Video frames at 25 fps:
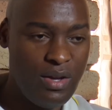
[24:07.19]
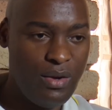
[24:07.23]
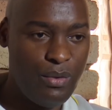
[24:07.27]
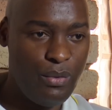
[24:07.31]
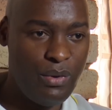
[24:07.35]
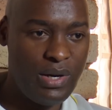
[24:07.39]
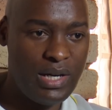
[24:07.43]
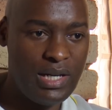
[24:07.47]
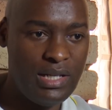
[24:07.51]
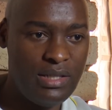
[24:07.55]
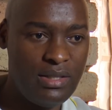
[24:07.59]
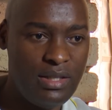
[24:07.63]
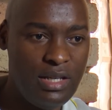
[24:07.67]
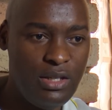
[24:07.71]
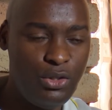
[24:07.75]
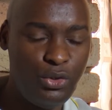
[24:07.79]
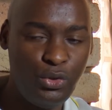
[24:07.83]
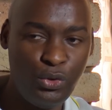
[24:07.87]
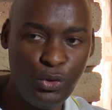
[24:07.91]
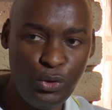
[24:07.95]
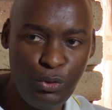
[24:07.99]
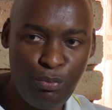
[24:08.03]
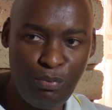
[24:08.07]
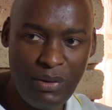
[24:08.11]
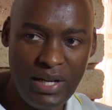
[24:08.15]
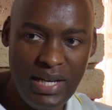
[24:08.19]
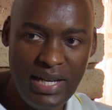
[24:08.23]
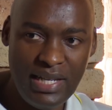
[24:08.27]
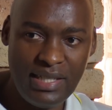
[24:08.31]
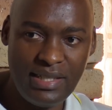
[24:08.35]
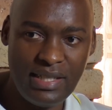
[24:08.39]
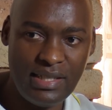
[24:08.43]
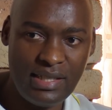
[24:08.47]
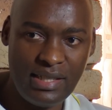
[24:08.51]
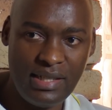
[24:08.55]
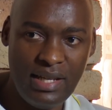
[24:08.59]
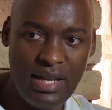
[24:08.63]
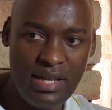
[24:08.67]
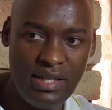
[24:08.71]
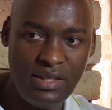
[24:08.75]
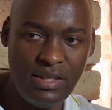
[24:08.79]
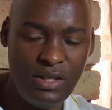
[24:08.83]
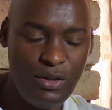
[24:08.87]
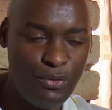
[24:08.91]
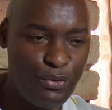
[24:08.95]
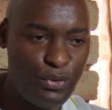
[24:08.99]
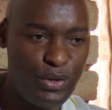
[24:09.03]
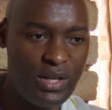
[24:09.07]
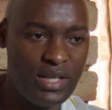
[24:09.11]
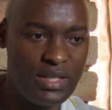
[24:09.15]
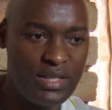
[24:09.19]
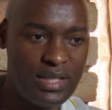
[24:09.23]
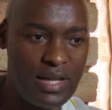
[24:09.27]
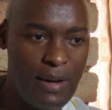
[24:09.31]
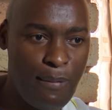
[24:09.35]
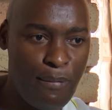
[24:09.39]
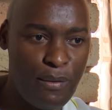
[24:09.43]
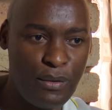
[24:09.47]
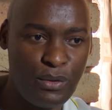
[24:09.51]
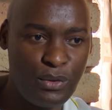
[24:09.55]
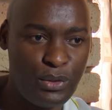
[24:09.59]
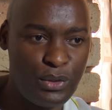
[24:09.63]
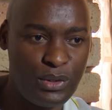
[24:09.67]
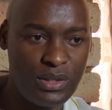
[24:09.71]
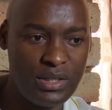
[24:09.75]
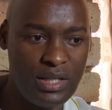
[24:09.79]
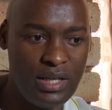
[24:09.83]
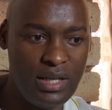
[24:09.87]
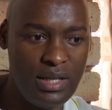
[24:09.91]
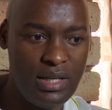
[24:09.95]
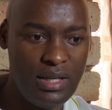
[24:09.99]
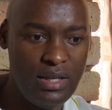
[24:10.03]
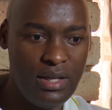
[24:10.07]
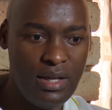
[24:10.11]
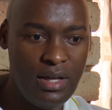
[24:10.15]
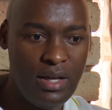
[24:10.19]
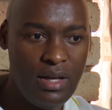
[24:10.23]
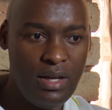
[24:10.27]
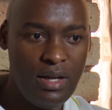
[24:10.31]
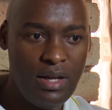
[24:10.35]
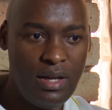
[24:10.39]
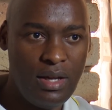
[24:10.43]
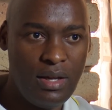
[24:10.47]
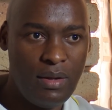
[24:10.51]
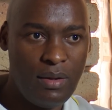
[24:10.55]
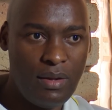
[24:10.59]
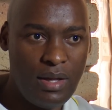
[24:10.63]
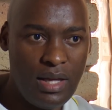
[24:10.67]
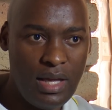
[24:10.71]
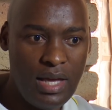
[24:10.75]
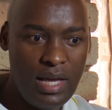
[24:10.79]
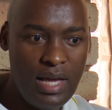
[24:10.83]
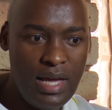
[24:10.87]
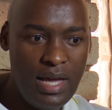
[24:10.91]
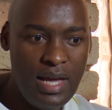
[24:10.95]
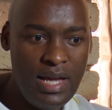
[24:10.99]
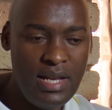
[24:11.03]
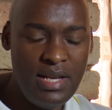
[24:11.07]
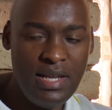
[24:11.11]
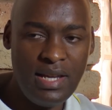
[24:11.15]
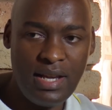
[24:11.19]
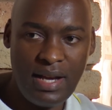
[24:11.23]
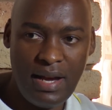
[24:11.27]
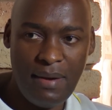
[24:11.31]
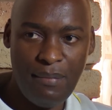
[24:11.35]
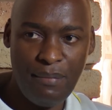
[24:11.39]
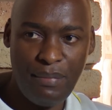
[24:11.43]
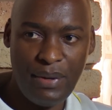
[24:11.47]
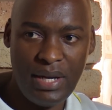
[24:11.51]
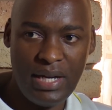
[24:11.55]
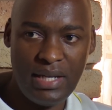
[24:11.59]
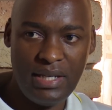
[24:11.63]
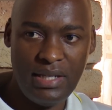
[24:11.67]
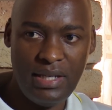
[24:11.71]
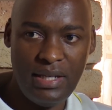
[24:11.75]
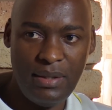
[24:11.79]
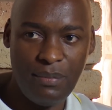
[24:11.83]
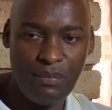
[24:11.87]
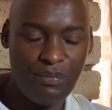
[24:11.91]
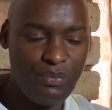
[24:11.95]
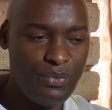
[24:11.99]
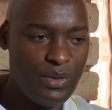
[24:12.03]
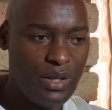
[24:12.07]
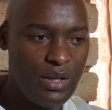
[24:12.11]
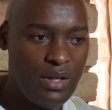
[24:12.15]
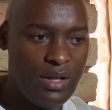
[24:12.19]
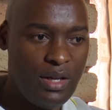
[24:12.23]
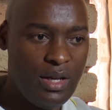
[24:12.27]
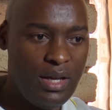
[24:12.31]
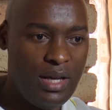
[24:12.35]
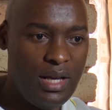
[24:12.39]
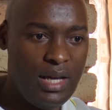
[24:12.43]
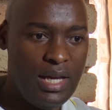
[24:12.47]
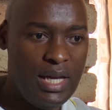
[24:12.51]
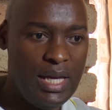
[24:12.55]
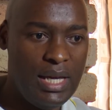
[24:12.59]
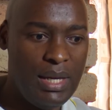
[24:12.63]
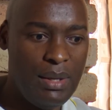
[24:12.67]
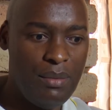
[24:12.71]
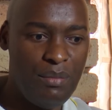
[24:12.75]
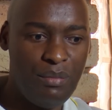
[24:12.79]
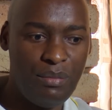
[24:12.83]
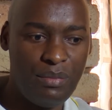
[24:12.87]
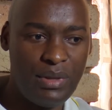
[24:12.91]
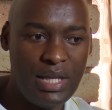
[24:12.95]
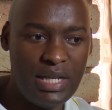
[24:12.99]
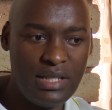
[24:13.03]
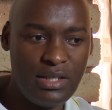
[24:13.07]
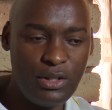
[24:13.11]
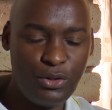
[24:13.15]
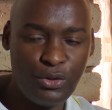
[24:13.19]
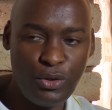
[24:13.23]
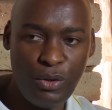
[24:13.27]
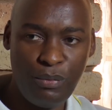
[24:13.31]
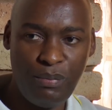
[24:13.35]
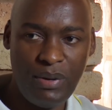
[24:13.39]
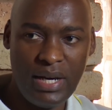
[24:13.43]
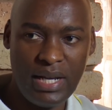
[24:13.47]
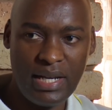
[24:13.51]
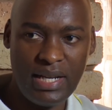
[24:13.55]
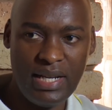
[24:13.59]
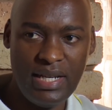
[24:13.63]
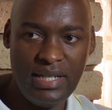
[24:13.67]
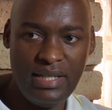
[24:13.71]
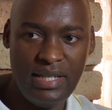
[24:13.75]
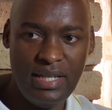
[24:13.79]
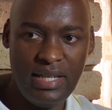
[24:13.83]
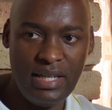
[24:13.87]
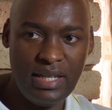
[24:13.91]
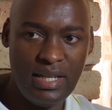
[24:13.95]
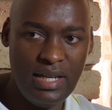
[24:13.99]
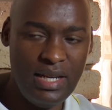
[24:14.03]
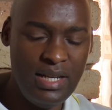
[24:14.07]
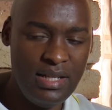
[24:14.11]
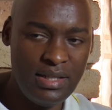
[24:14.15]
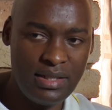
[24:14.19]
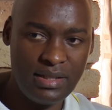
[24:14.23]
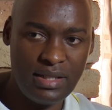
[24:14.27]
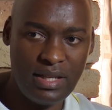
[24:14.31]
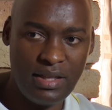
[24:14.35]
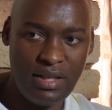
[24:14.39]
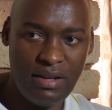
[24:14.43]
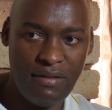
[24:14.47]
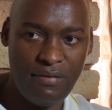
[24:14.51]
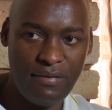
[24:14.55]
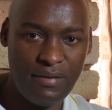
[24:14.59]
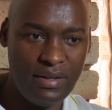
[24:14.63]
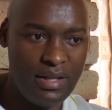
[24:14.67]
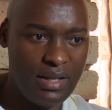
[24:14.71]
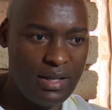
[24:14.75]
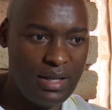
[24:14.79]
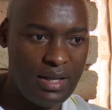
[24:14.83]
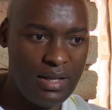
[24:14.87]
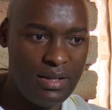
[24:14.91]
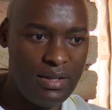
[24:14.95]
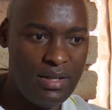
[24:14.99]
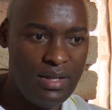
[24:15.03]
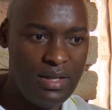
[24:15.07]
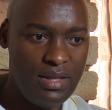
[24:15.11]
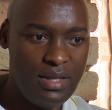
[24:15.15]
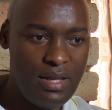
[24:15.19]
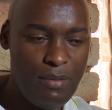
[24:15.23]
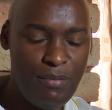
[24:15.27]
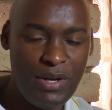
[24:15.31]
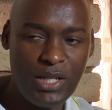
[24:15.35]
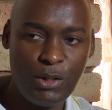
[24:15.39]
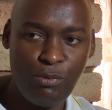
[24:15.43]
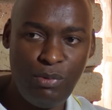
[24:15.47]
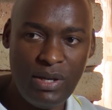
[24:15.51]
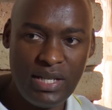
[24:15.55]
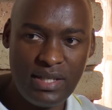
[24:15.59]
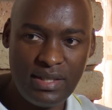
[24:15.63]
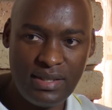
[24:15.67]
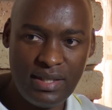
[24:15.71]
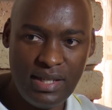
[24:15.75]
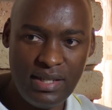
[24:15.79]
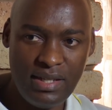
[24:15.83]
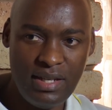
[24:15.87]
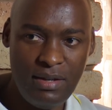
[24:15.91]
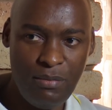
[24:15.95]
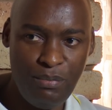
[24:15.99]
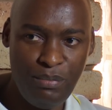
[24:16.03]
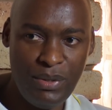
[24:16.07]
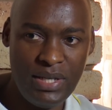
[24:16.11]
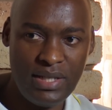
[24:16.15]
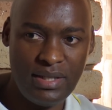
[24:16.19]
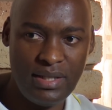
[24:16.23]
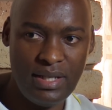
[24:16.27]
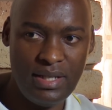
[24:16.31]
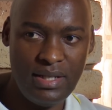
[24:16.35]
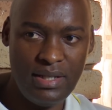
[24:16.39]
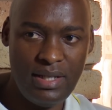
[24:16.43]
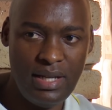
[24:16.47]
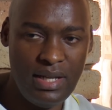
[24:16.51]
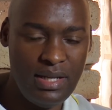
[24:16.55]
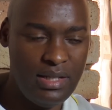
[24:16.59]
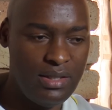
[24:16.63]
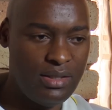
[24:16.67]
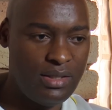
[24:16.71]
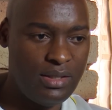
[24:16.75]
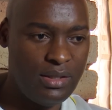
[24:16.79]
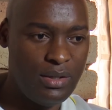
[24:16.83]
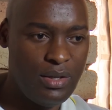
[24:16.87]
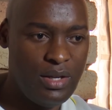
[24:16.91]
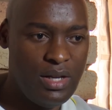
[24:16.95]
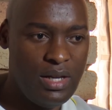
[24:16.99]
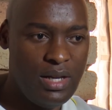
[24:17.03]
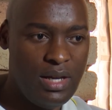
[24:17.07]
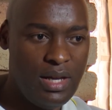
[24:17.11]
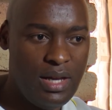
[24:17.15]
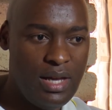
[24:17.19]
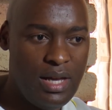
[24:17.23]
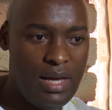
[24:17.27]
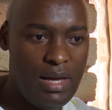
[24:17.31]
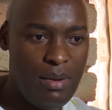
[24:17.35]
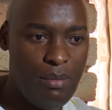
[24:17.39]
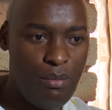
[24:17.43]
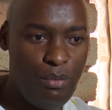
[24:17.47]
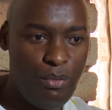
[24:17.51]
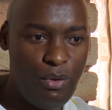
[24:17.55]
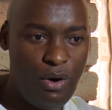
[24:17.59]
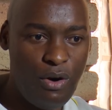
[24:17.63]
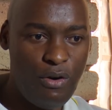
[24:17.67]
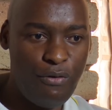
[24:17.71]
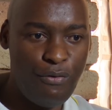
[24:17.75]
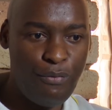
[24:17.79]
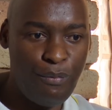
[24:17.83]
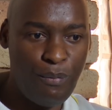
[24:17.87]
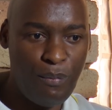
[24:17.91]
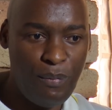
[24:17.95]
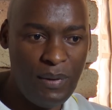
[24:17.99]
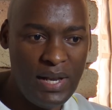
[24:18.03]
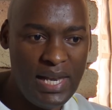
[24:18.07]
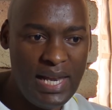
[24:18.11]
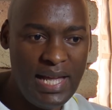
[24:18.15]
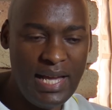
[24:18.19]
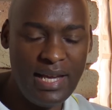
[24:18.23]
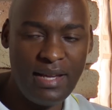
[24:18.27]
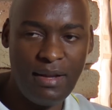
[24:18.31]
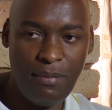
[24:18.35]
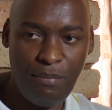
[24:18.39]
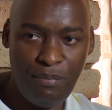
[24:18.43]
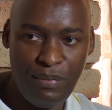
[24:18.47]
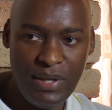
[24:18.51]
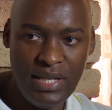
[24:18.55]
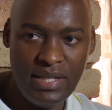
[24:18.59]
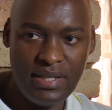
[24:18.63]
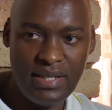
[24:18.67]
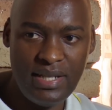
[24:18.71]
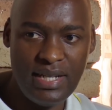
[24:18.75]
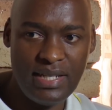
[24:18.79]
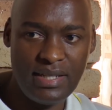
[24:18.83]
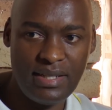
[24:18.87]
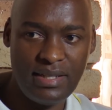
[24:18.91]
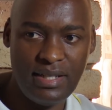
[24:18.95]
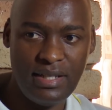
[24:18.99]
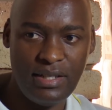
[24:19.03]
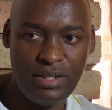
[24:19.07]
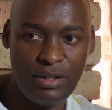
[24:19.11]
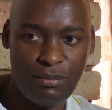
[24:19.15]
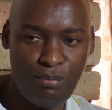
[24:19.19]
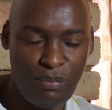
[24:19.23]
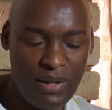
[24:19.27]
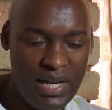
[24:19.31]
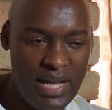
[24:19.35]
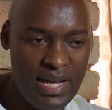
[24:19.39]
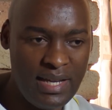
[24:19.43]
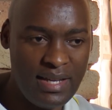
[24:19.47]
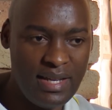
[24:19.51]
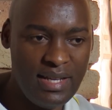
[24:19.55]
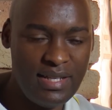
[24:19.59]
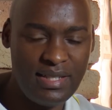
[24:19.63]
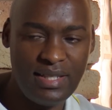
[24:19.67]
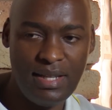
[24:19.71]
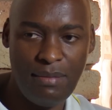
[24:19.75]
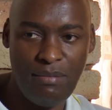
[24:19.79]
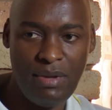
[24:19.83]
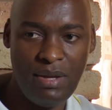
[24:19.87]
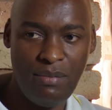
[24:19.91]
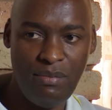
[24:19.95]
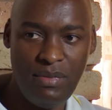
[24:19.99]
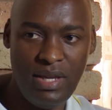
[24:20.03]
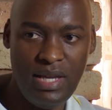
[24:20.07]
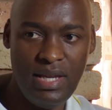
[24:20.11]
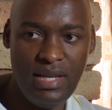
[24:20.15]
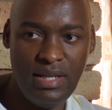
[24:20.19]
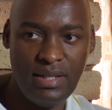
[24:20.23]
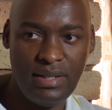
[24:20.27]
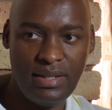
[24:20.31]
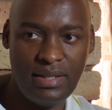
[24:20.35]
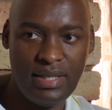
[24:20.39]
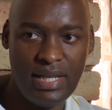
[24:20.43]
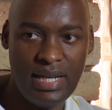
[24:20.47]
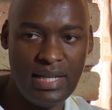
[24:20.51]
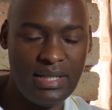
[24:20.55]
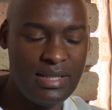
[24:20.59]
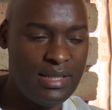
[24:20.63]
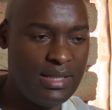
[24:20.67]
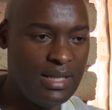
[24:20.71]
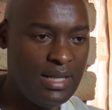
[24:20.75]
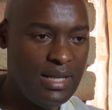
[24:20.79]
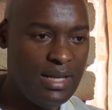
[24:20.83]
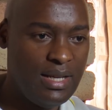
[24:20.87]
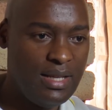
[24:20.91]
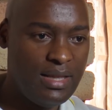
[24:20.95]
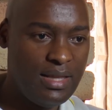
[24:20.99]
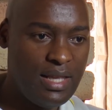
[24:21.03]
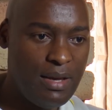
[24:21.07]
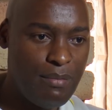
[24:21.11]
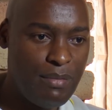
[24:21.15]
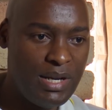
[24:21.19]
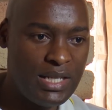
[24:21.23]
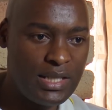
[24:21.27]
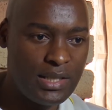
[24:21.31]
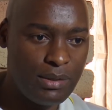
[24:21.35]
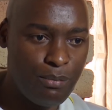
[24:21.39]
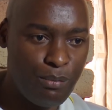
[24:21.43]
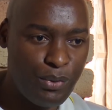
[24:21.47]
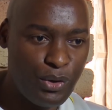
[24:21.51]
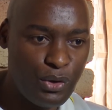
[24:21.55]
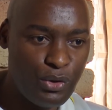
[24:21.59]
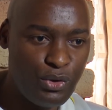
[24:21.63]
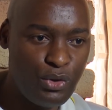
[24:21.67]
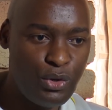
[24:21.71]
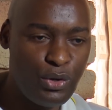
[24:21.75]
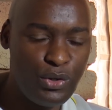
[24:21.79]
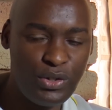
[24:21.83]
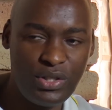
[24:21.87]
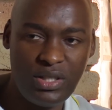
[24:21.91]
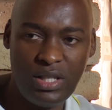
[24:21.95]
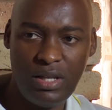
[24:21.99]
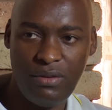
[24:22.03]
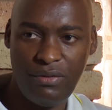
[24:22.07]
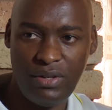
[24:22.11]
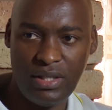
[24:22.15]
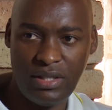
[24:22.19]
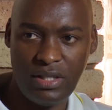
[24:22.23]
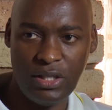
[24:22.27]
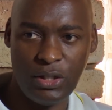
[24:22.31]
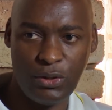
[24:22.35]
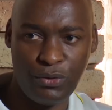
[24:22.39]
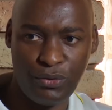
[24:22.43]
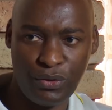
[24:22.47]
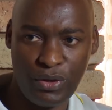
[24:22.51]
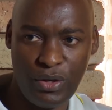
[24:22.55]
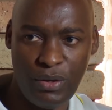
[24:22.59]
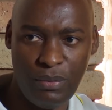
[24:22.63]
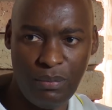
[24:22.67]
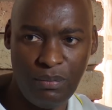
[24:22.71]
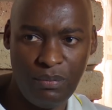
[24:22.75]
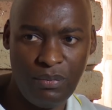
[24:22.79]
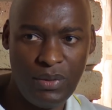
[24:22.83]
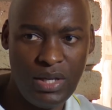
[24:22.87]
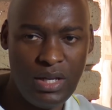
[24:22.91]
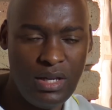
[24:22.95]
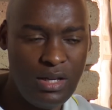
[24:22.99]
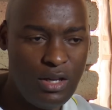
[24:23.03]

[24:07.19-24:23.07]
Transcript: Whereas it should be legislation, for example, to say any company that is operating in South Africa, there must be a certain percentage of black businesses, black SMMEs that they must procure services from.